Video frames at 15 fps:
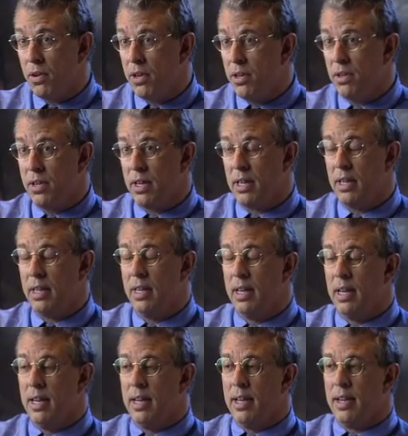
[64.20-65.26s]
you can
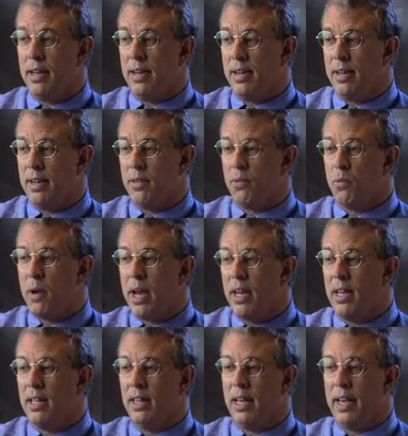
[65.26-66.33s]

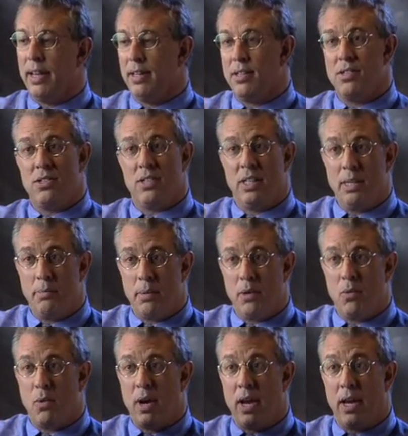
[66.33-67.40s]
regulate sleep and
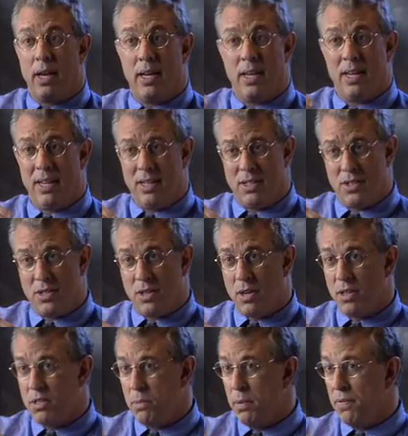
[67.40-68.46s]
wake. It
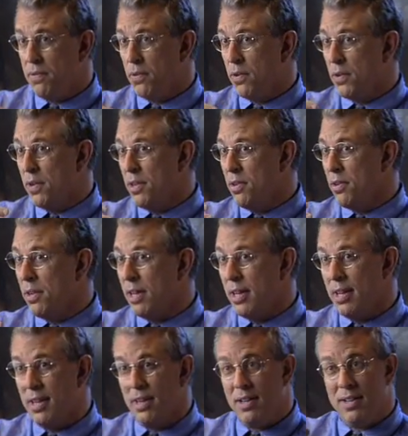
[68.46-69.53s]
starts before you
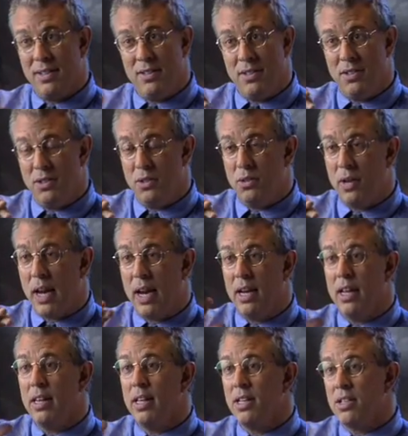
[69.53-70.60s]
can do any
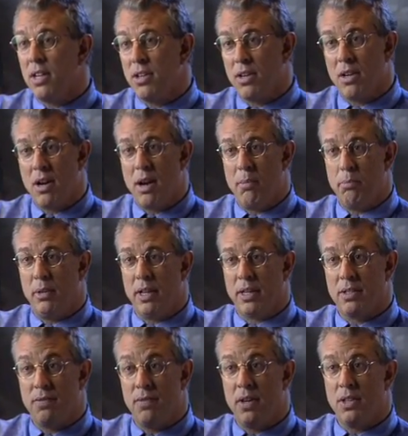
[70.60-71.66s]
of these other
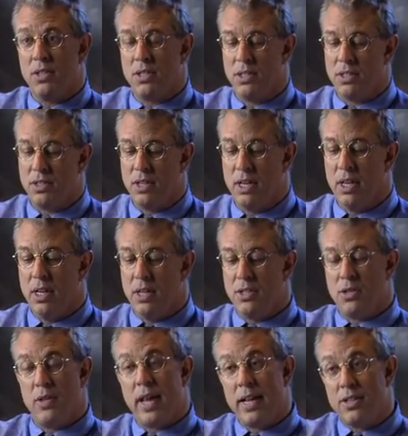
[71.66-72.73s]
complex functions.
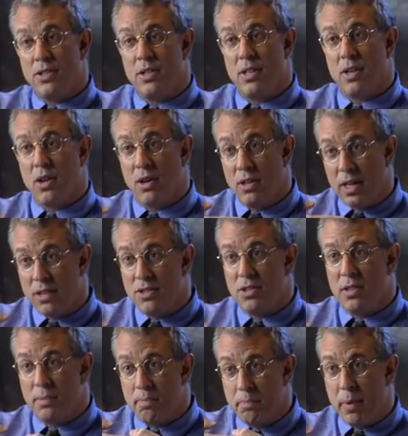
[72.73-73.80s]
So that's
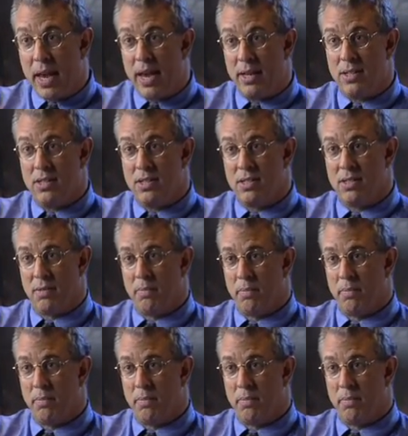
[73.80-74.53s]
the base.